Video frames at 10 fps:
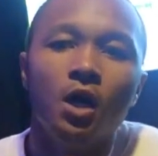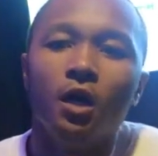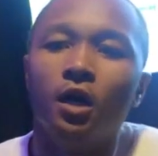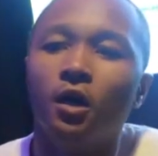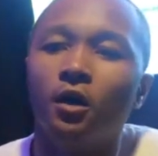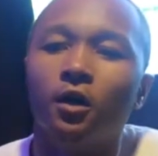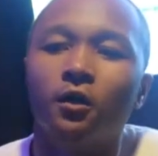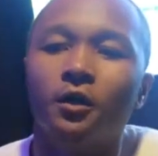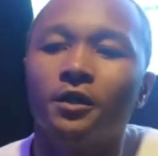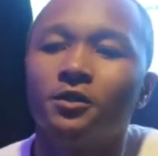
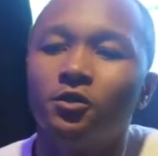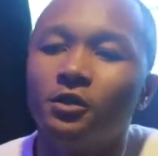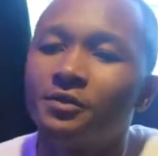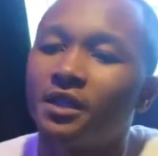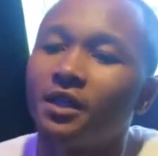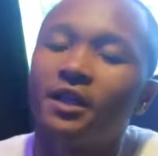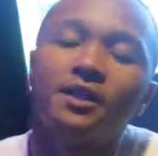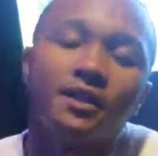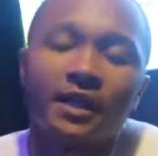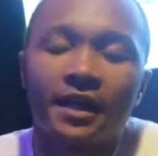Or you know what I'm saying,
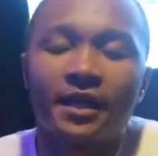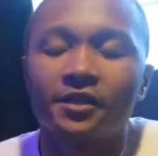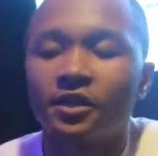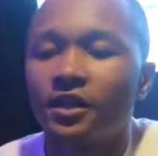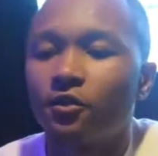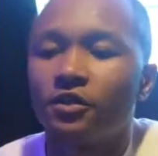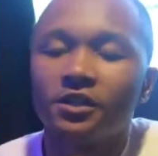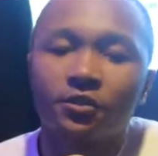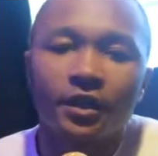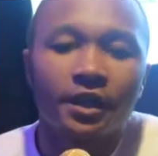nothing of that nature. I ain't gonna
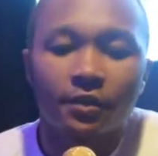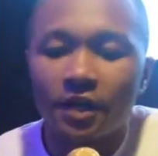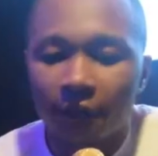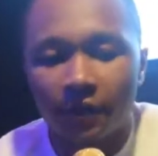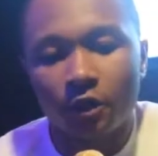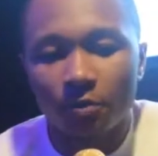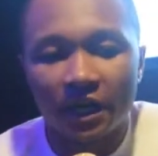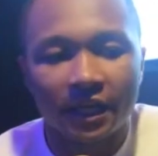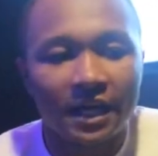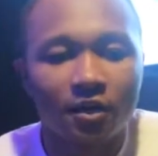discredit nothing
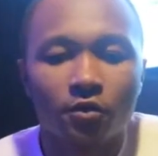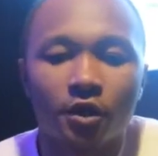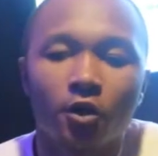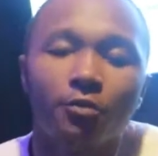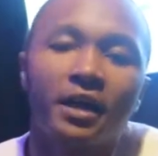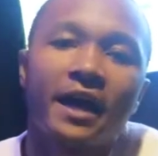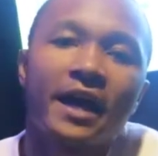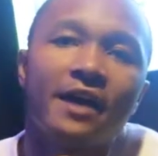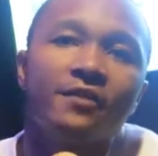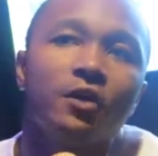nobody got going on, but I
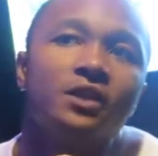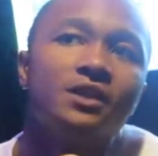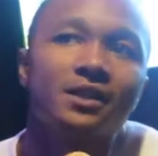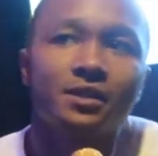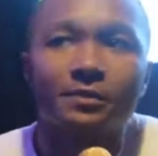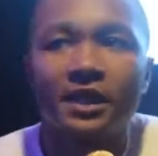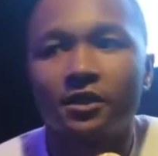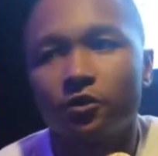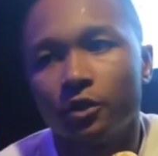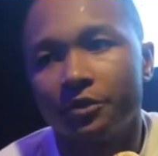have noticed that some
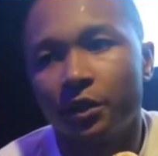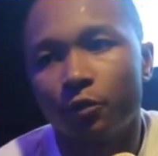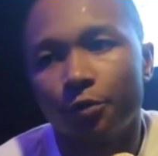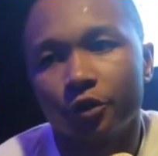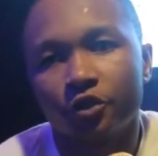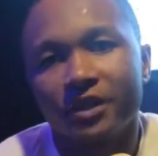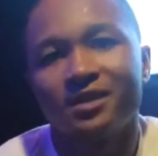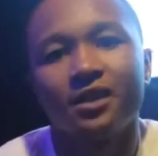guys, you know what I'm saying, will portray